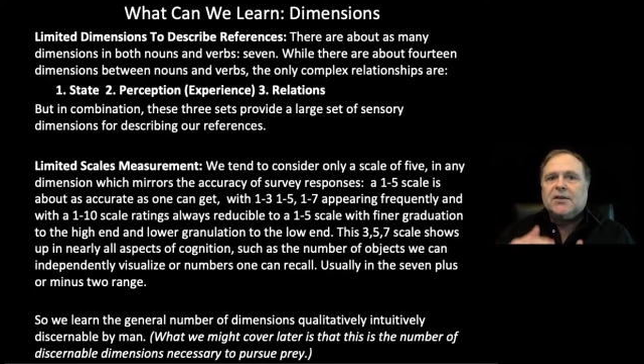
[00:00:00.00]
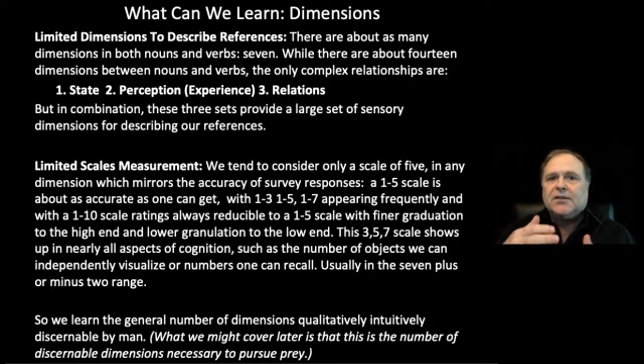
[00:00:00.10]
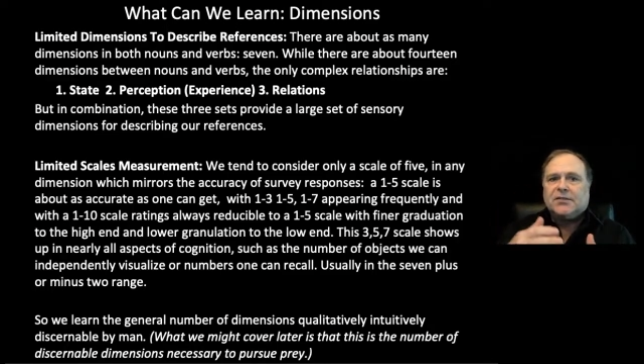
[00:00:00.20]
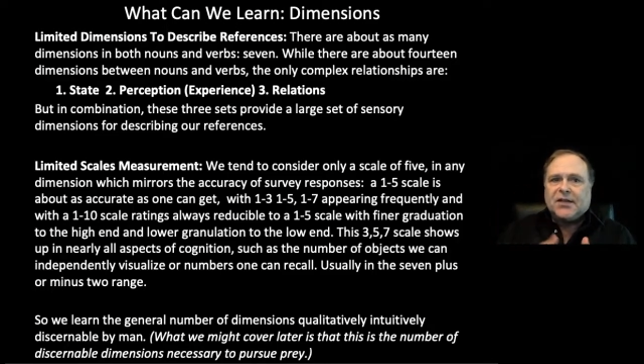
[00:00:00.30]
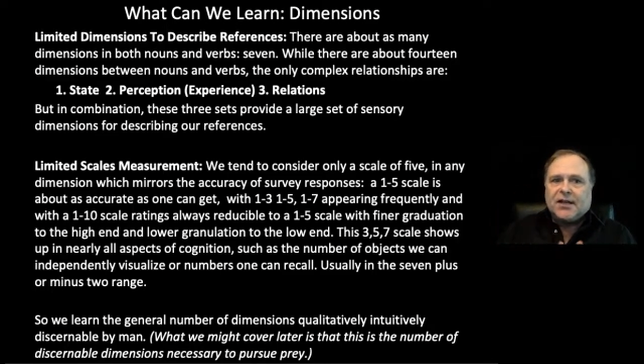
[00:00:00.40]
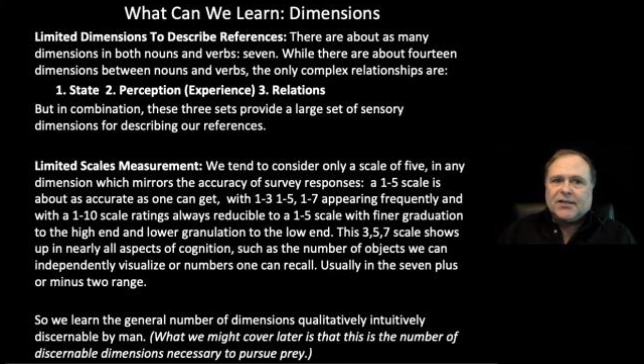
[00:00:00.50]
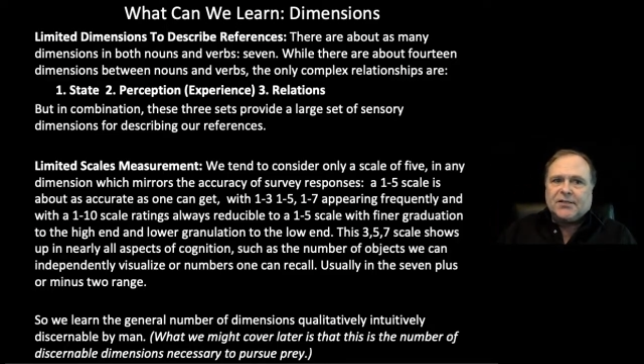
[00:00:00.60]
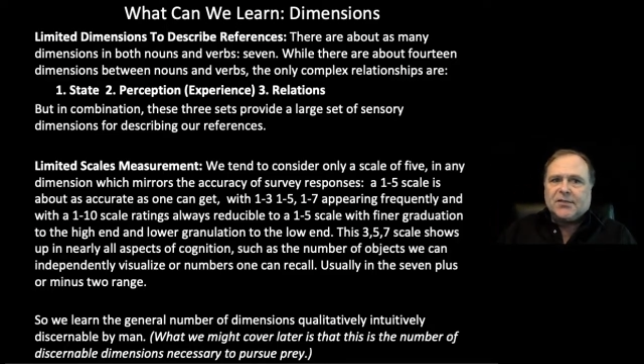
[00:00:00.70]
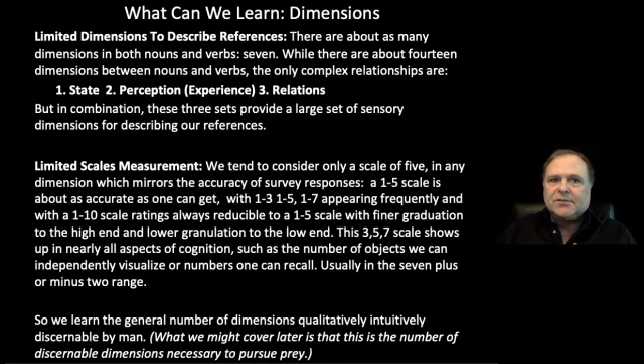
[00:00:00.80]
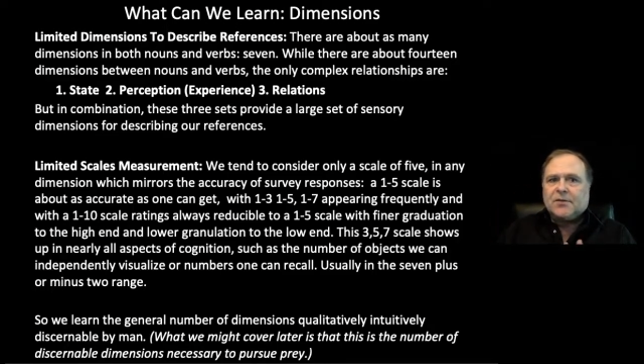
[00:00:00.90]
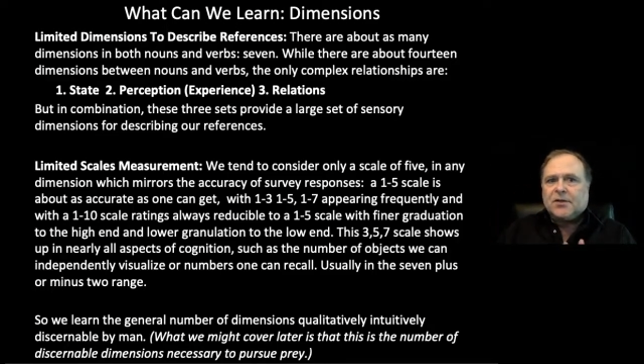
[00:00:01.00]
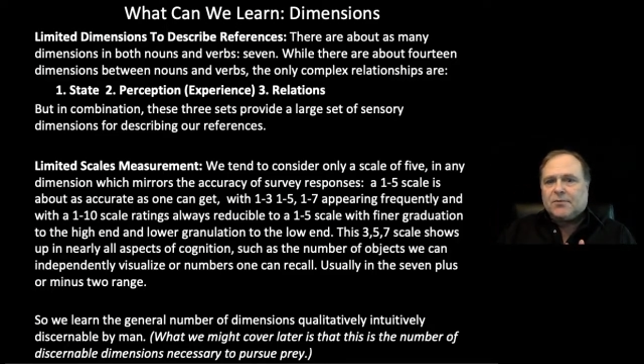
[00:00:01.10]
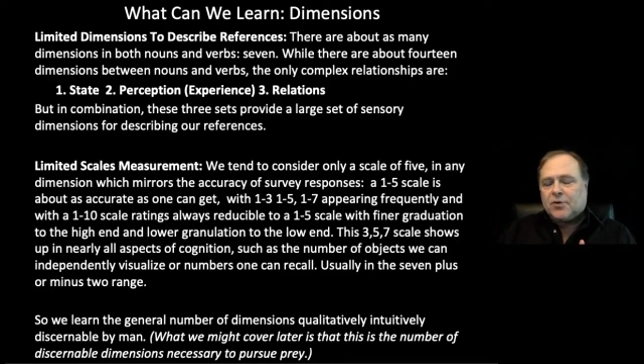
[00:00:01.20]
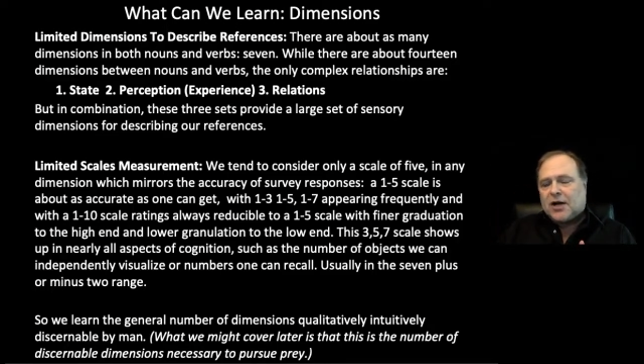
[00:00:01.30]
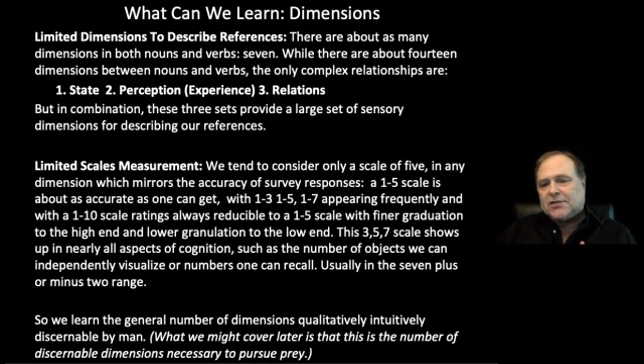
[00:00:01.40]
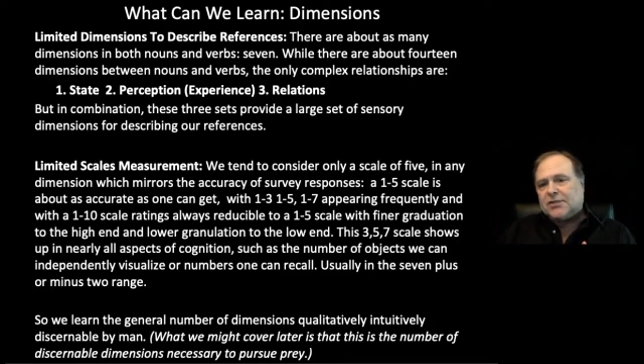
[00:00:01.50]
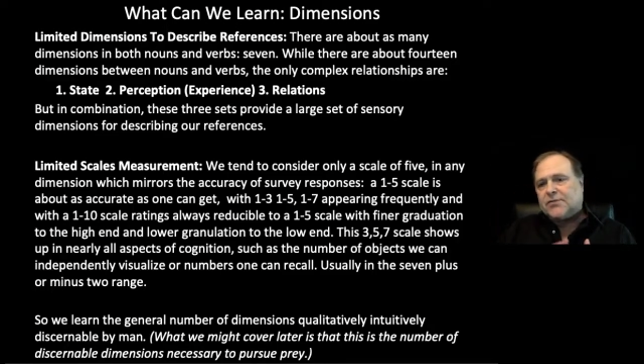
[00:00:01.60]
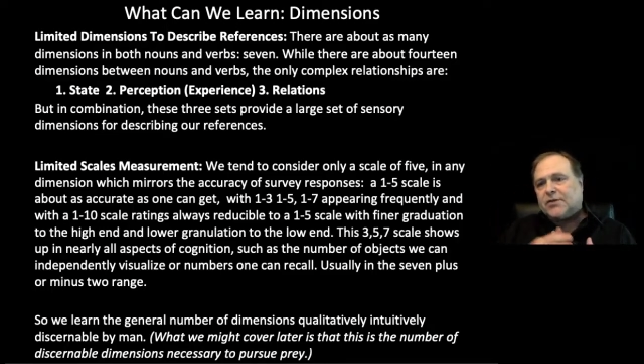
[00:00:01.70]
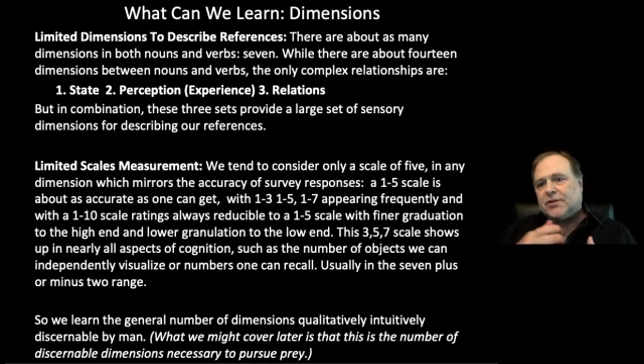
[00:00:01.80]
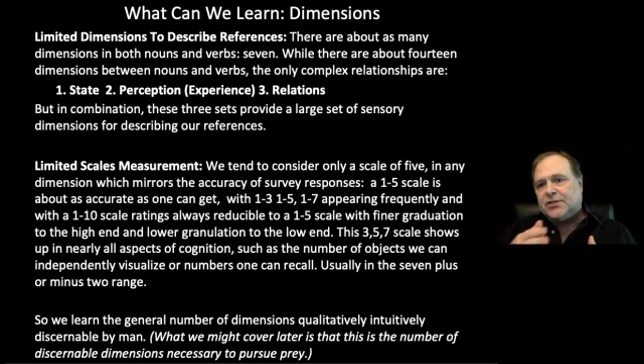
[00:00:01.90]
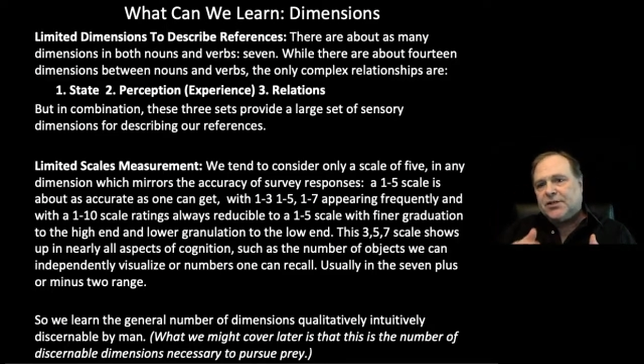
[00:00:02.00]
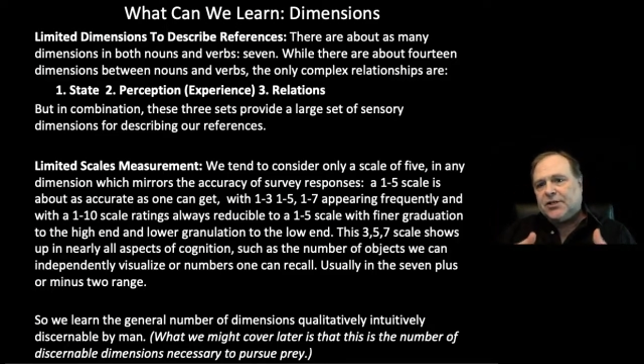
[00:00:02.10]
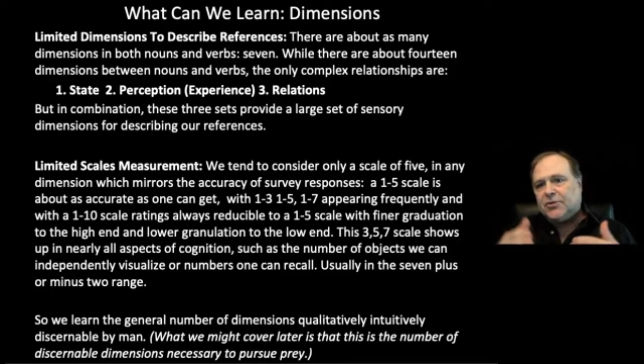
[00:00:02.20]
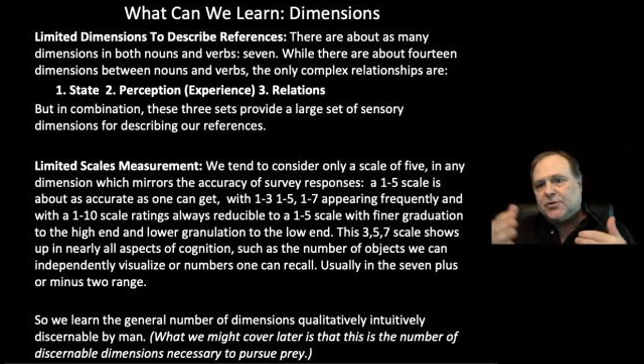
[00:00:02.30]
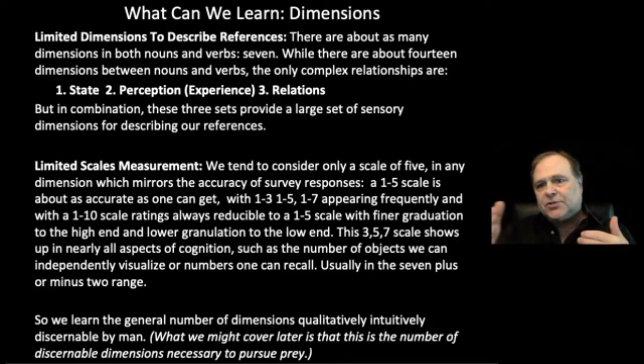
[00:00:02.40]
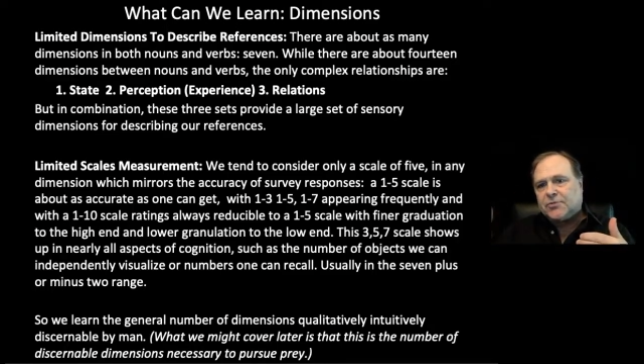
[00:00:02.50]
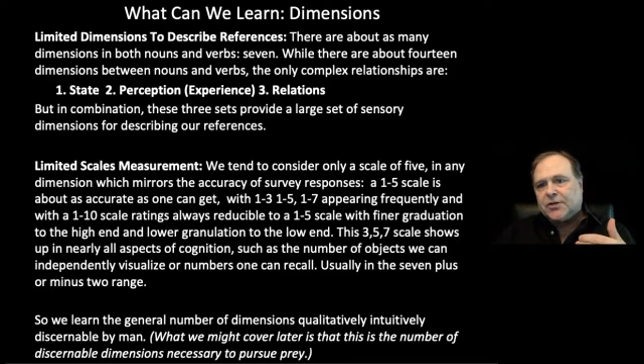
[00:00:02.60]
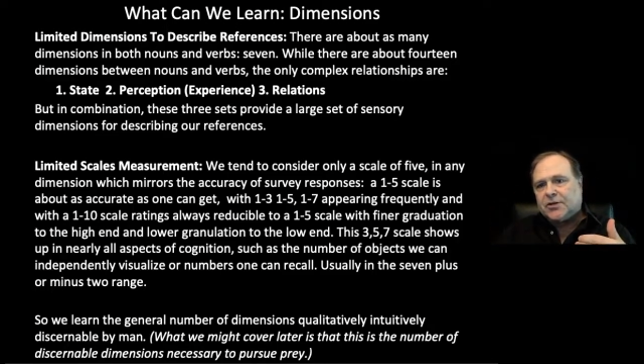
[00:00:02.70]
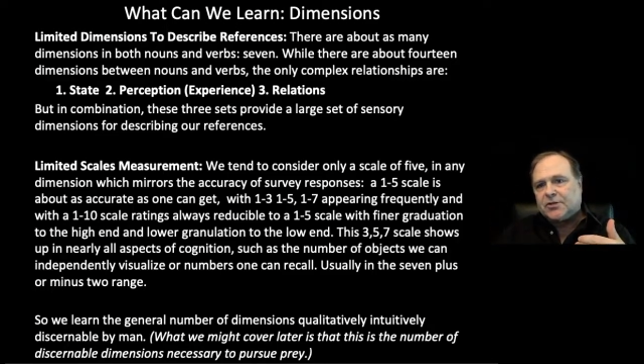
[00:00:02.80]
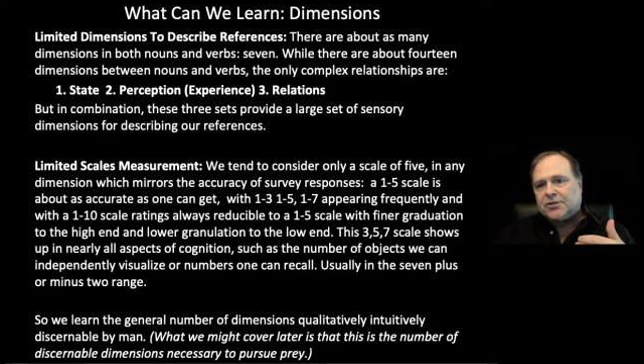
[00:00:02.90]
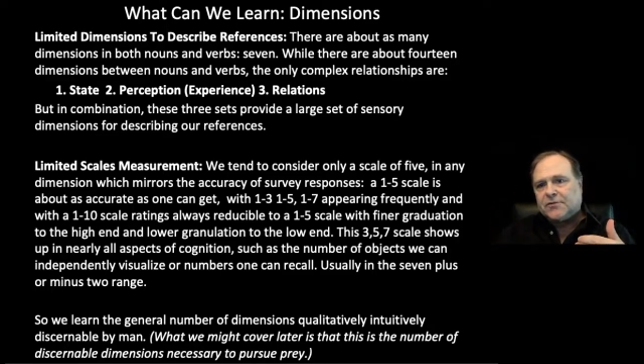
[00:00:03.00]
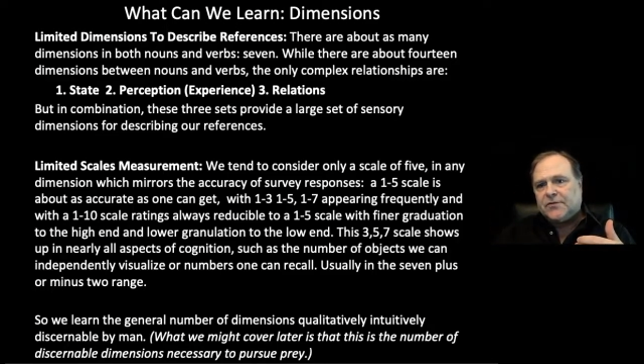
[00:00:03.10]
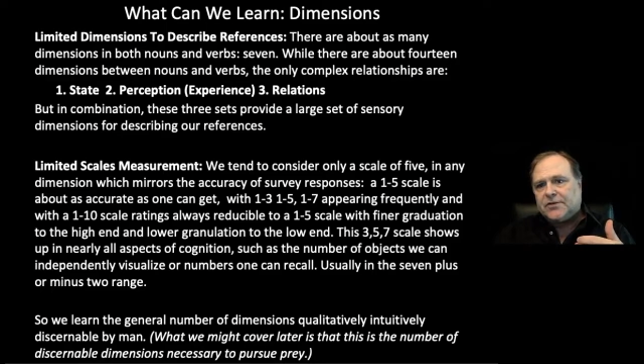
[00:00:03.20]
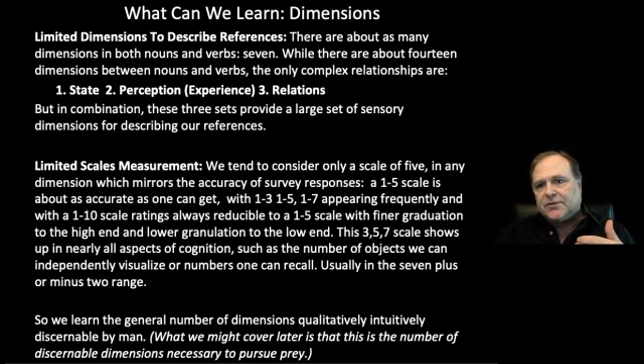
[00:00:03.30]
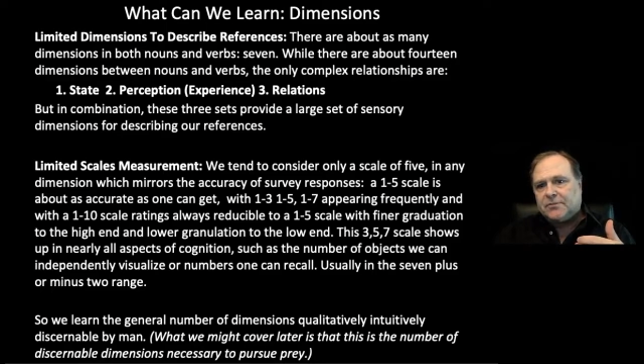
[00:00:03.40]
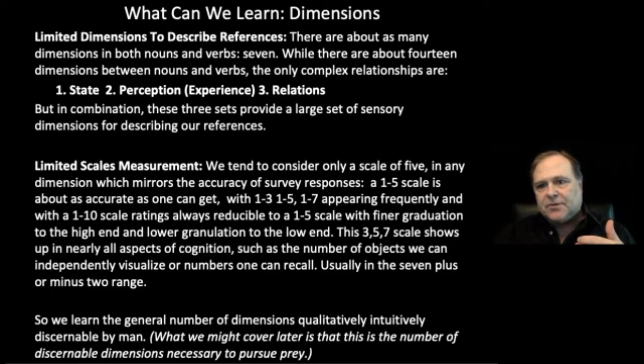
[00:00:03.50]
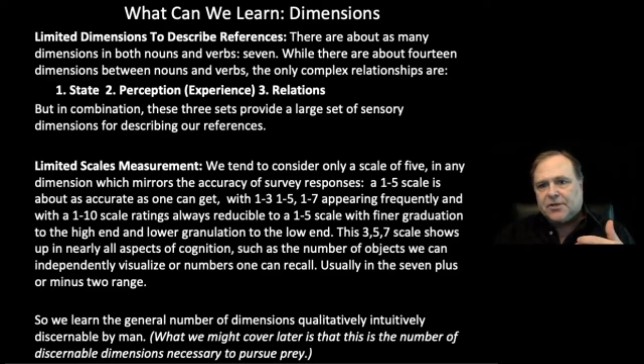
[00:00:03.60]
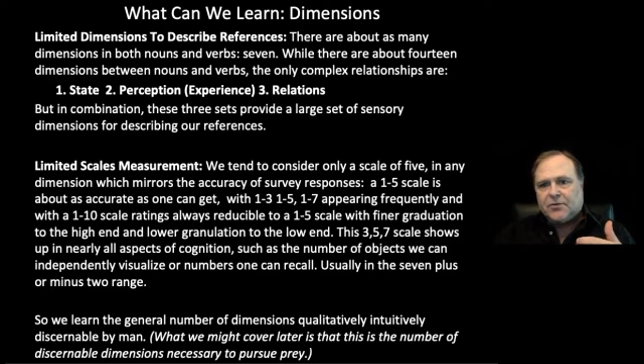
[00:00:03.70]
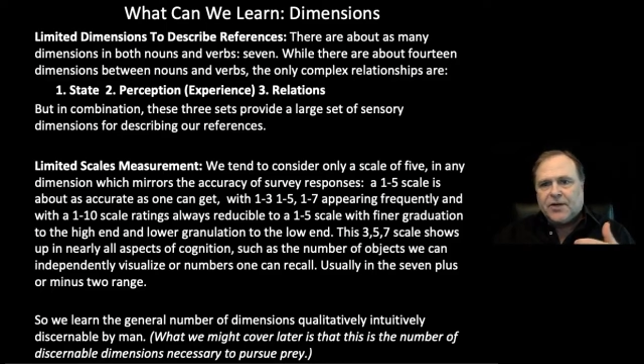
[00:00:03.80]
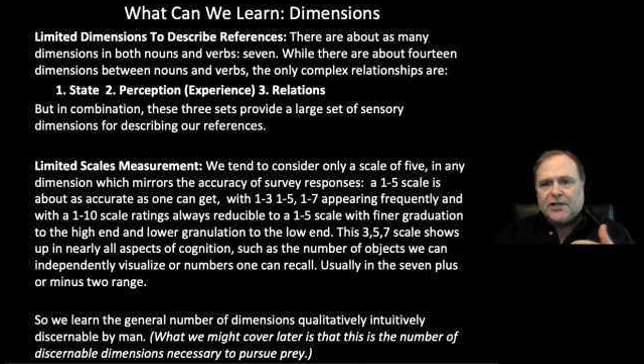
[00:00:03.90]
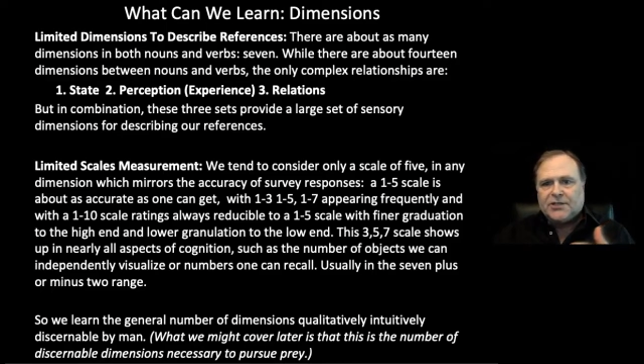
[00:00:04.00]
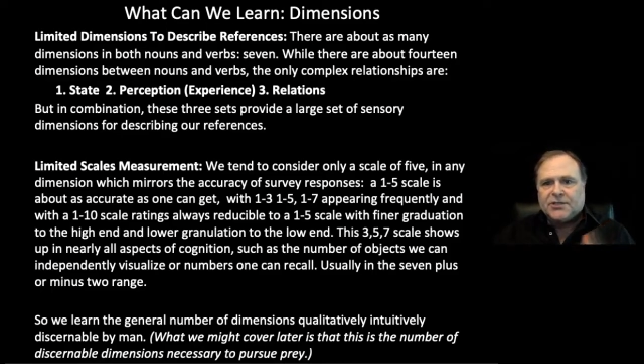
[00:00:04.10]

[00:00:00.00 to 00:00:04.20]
The sentence is a process of continuous recursive disambiguation.